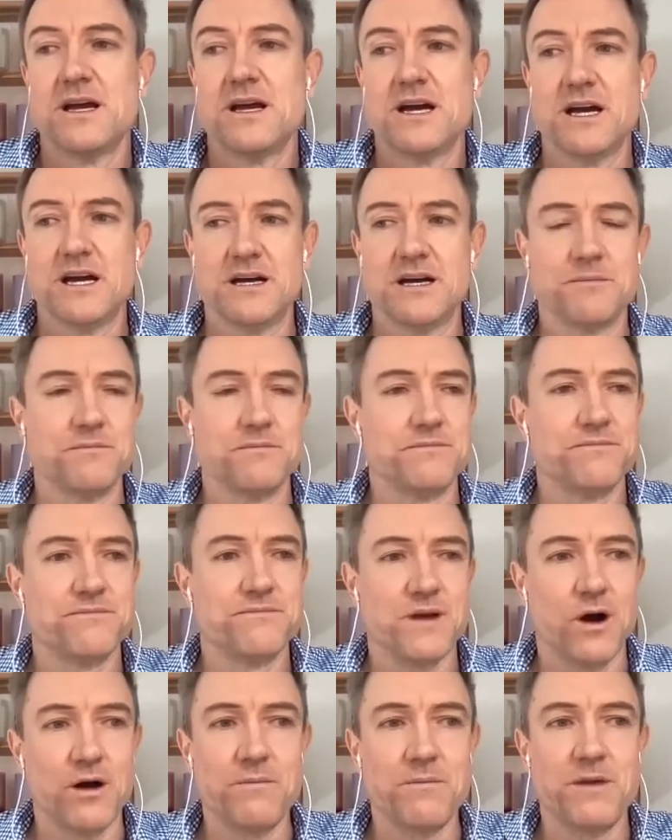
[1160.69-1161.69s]
I'm
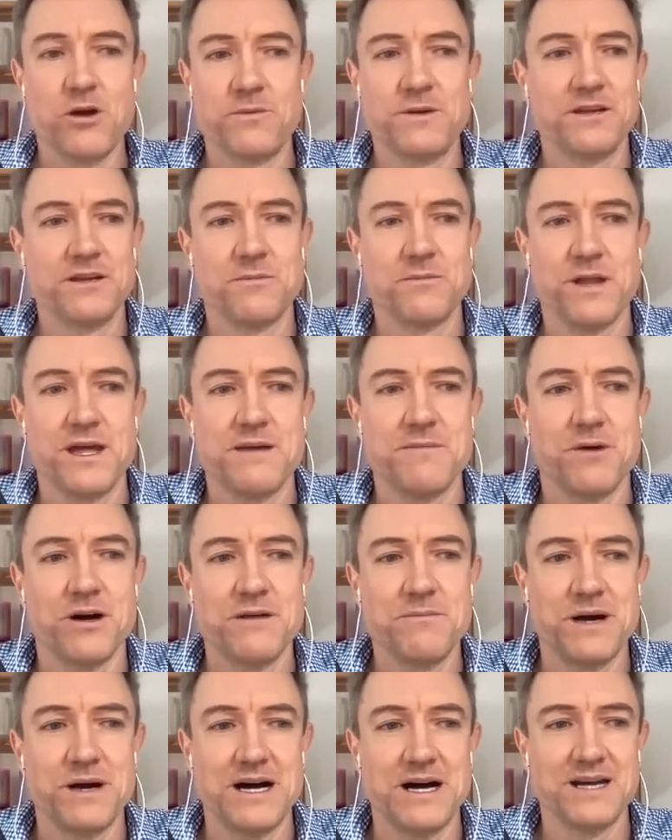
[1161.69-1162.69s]
hoping to play
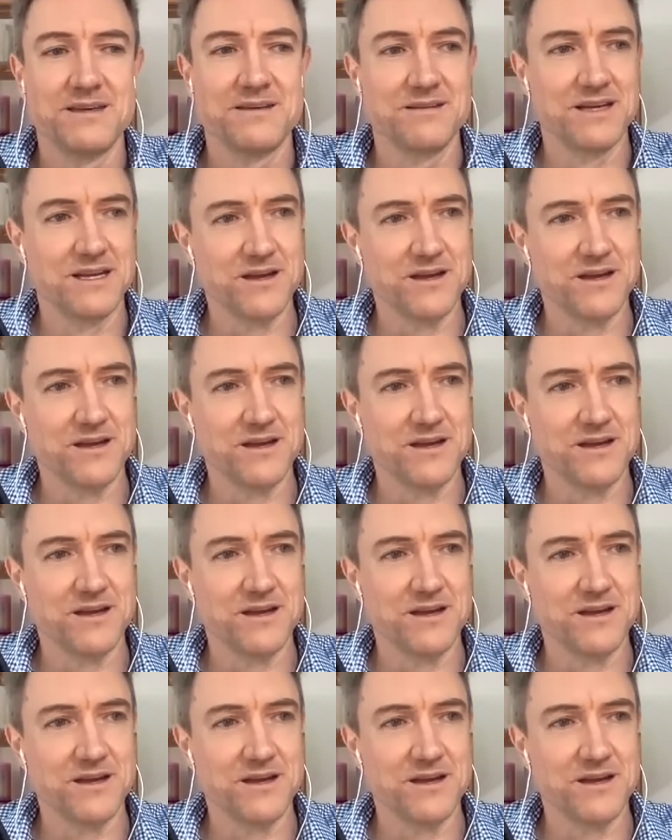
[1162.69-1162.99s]
my part,